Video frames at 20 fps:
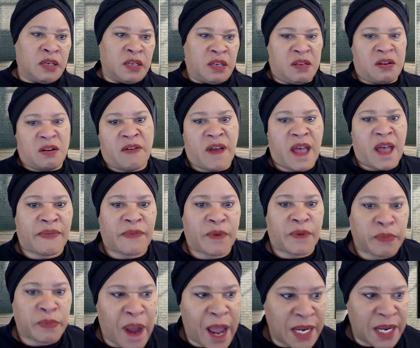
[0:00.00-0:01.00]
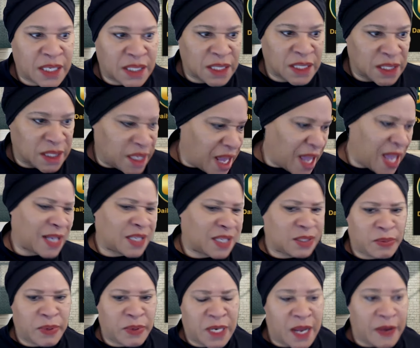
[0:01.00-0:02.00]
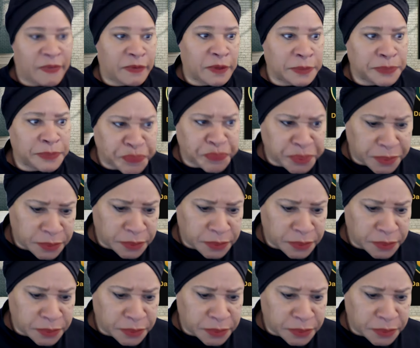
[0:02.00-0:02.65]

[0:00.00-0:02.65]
you don't have a right to X whatever.